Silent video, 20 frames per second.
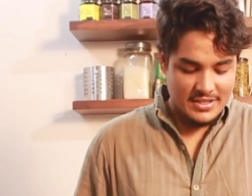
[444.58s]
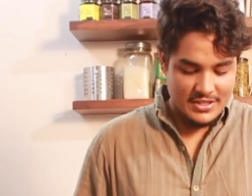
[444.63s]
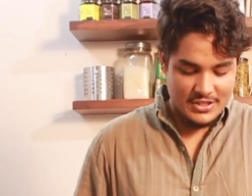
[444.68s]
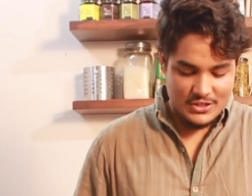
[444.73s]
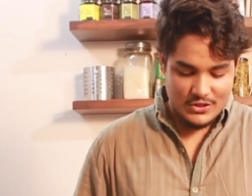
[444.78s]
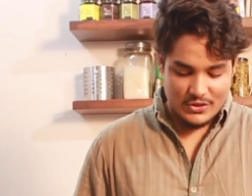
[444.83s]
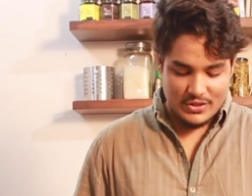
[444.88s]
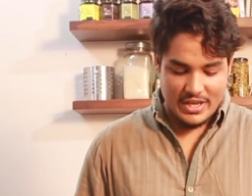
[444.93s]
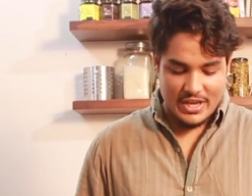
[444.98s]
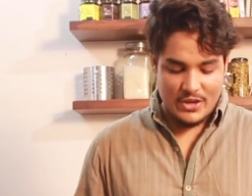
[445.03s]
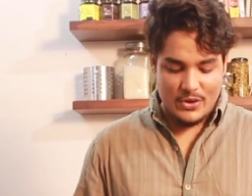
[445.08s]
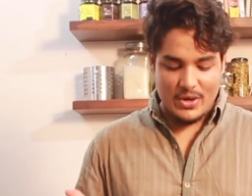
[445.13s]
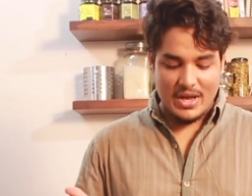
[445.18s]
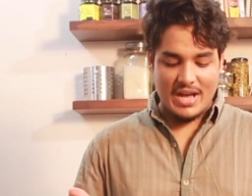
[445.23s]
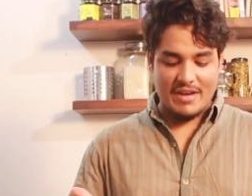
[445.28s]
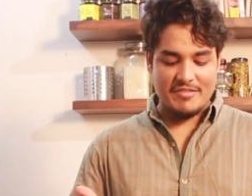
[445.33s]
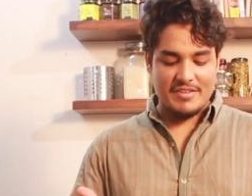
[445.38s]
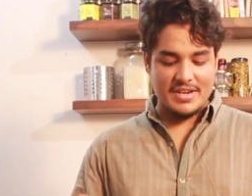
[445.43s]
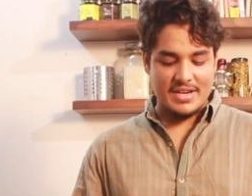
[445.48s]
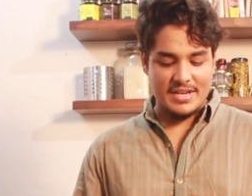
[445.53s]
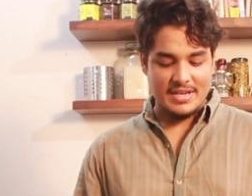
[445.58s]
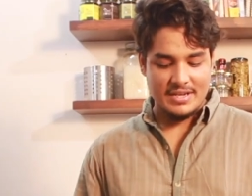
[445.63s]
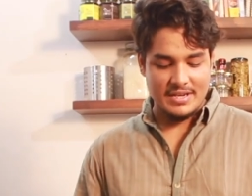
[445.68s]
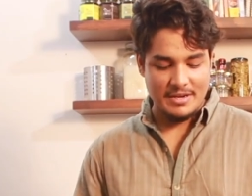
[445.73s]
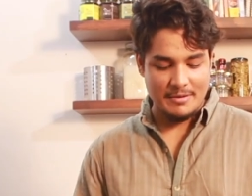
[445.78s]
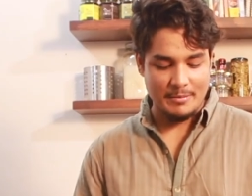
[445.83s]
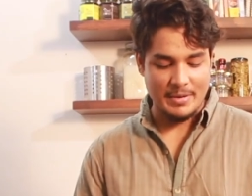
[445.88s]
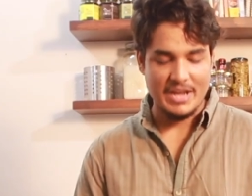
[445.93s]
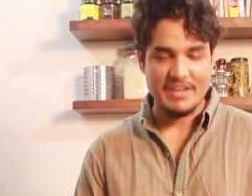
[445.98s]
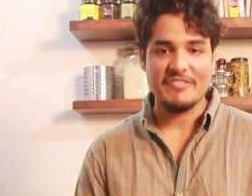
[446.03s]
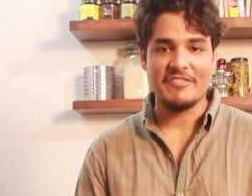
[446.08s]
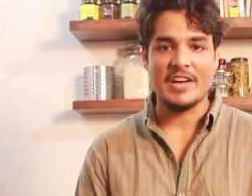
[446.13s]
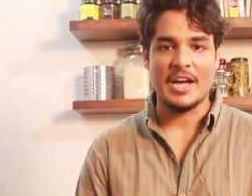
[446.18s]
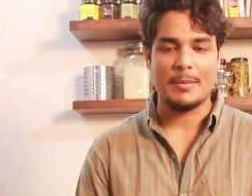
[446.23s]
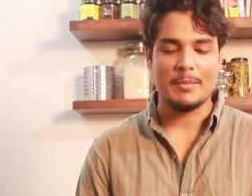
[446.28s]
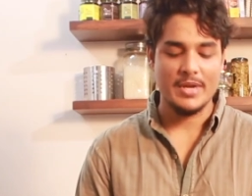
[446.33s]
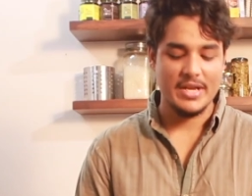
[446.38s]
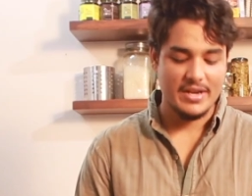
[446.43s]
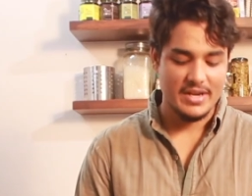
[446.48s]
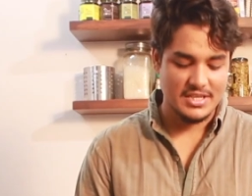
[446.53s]
So there you have it, my
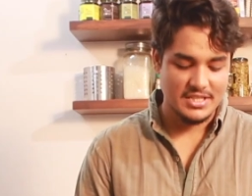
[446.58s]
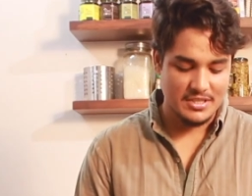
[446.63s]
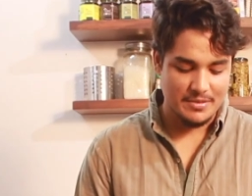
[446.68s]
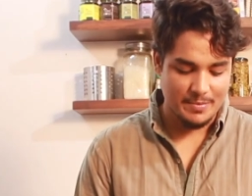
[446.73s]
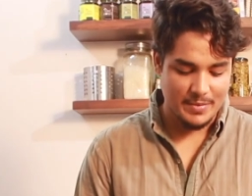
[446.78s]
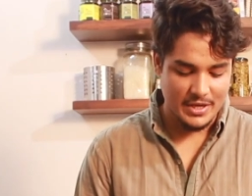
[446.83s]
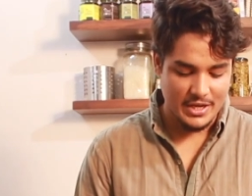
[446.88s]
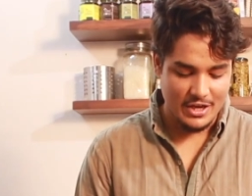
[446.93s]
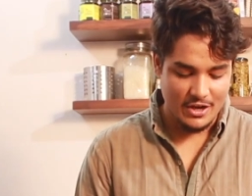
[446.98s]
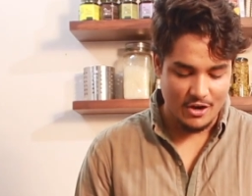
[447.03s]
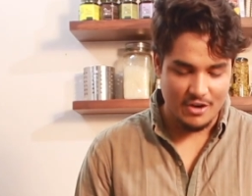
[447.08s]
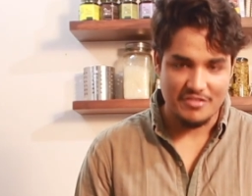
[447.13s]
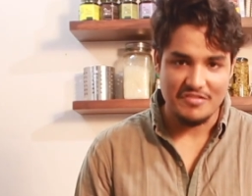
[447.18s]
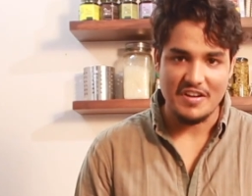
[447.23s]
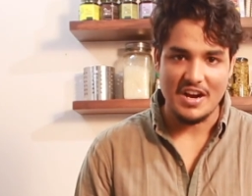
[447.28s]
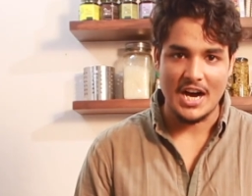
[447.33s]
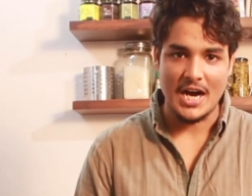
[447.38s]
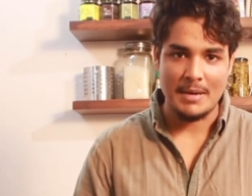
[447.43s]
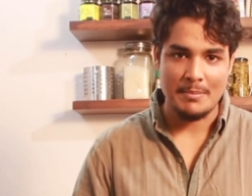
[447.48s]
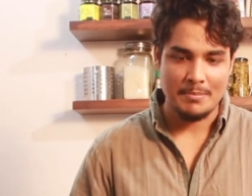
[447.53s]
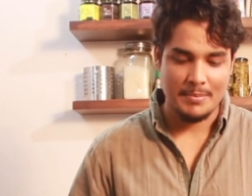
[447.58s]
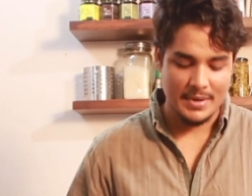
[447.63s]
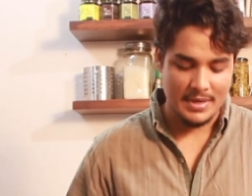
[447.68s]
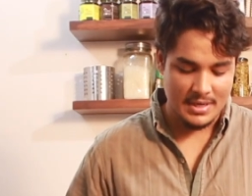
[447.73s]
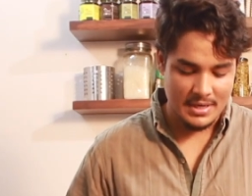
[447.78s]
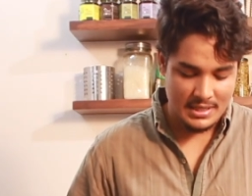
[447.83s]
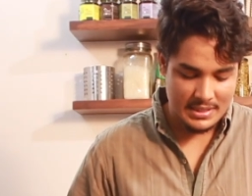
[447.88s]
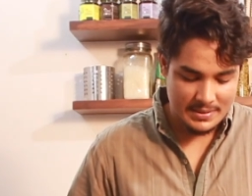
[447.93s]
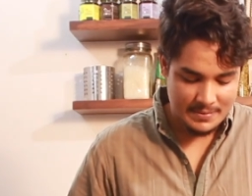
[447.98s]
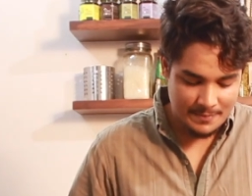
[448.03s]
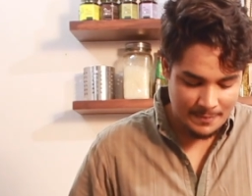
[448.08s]
family recipe of Aam Panna.